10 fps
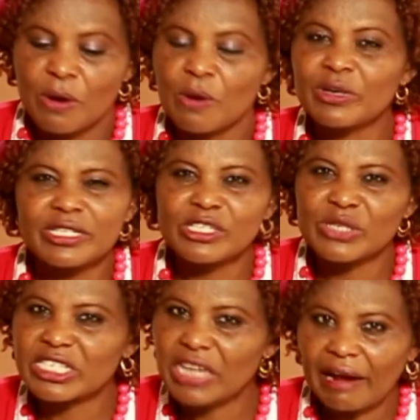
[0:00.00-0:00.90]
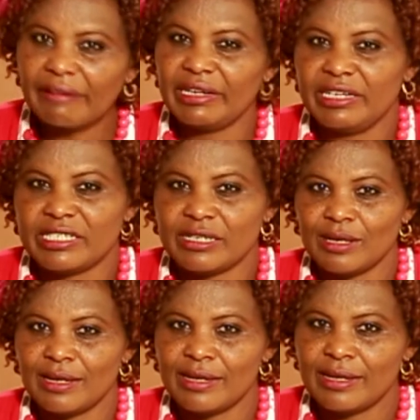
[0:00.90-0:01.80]
What is your talent?
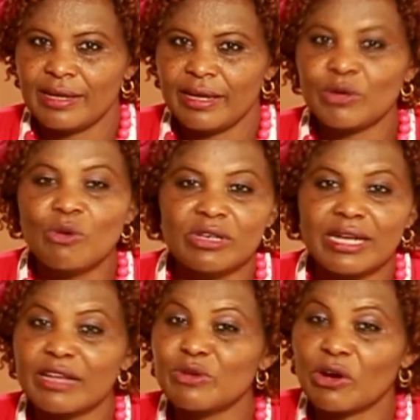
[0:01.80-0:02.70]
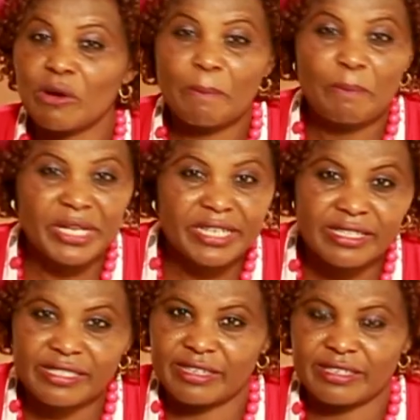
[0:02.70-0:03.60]
And what are your
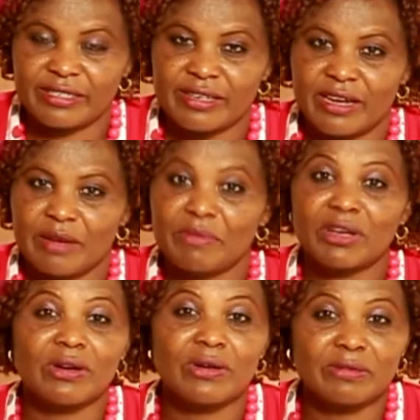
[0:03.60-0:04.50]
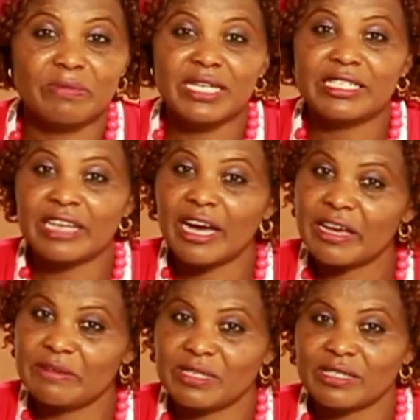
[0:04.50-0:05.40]
competencies? Because many
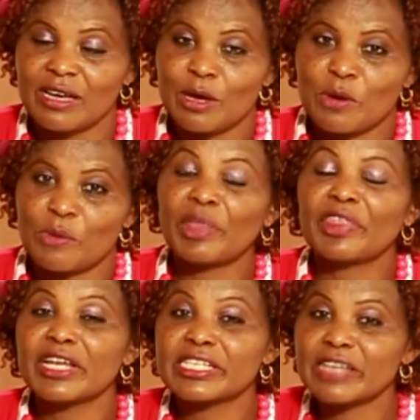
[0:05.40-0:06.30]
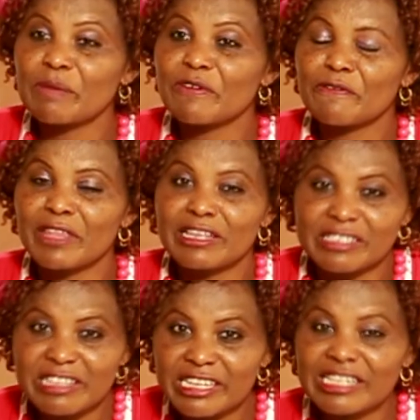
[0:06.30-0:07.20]
times we think some of these
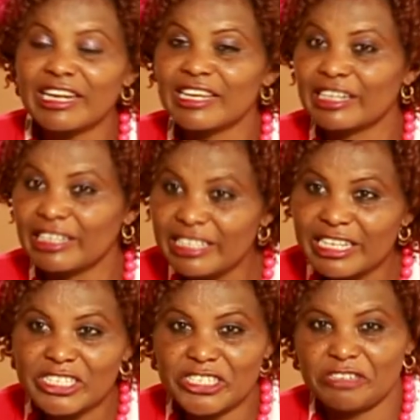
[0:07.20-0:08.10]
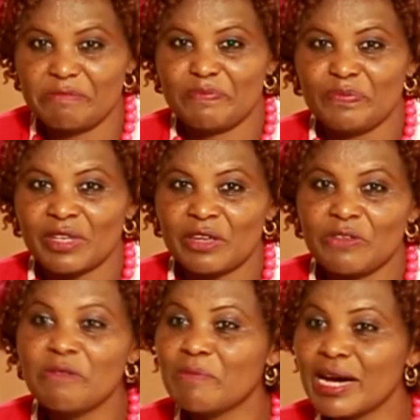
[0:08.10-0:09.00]
things like leadership,
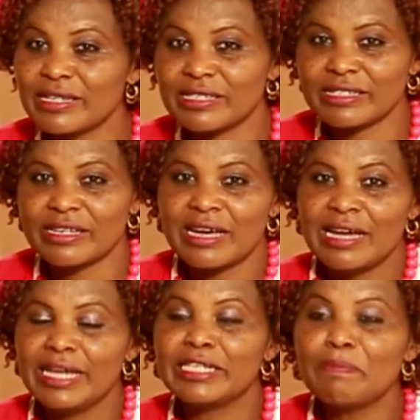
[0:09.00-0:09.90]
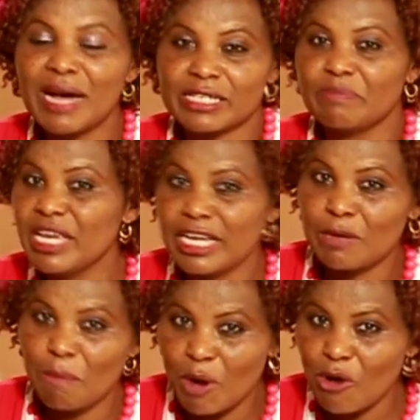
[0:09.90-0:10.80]
it must be
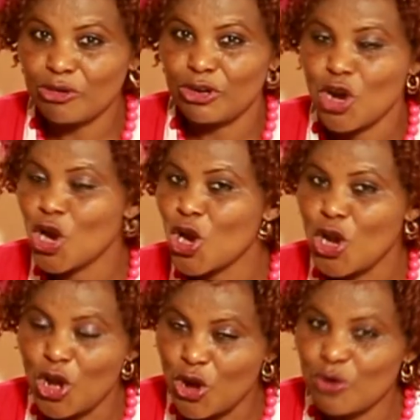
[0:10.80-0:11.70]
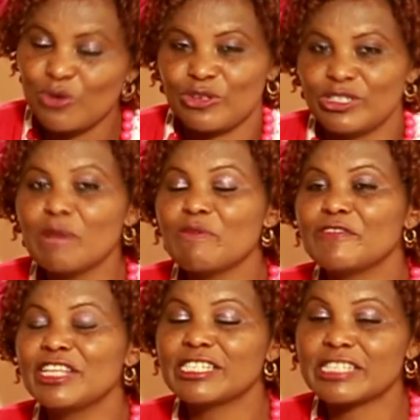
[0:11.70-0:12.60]
involved. No, some of
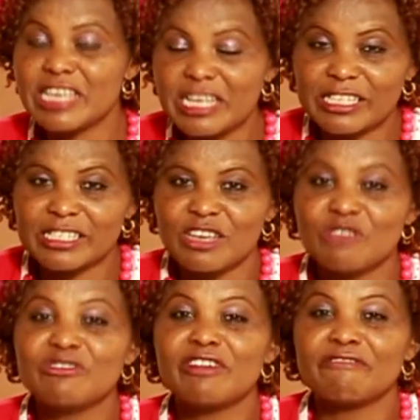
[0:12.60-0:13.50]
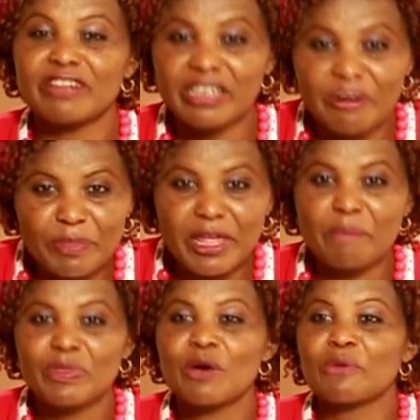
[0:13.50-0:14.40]
these things, you develop
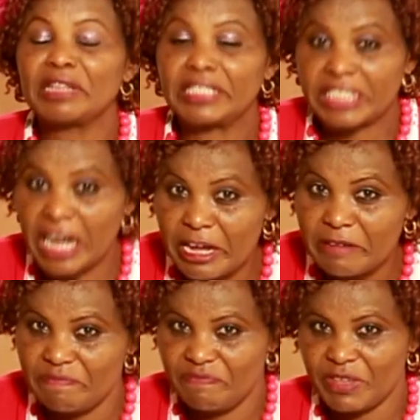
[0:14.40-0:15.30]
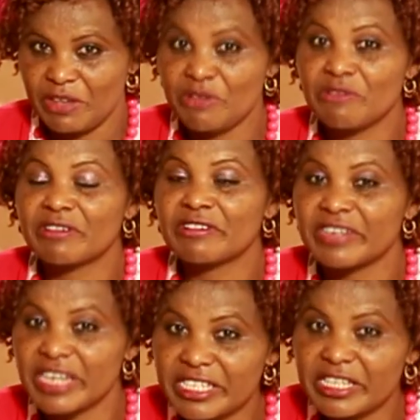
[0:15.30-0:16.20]
them with time. You
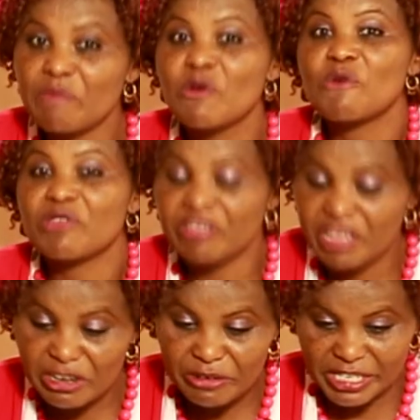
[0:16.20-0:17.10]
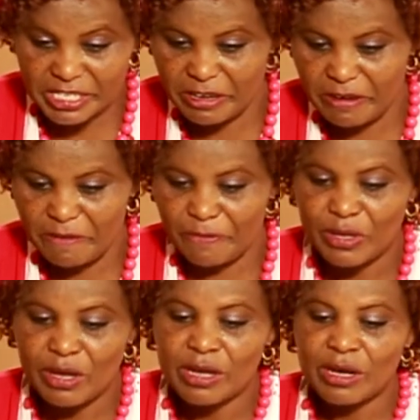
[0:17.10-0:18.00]
create them within yourself.
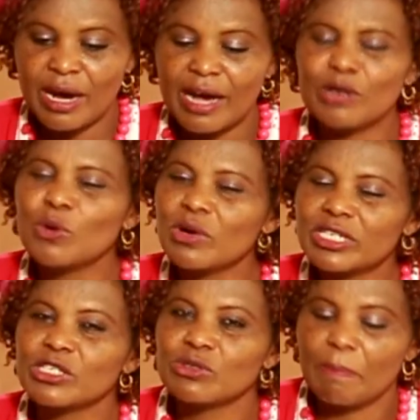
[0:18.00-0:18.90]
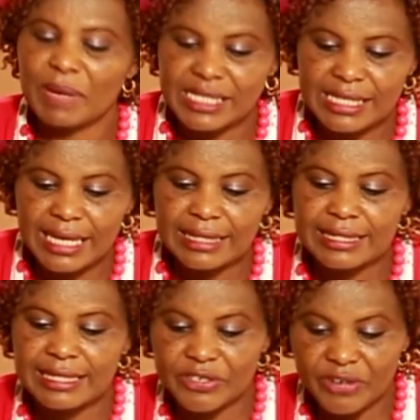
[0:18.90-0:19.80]
And what is your
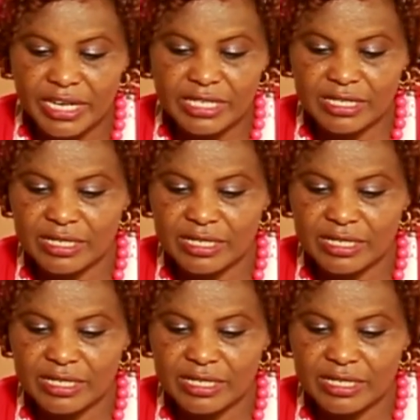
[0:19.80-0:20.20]
personality trait?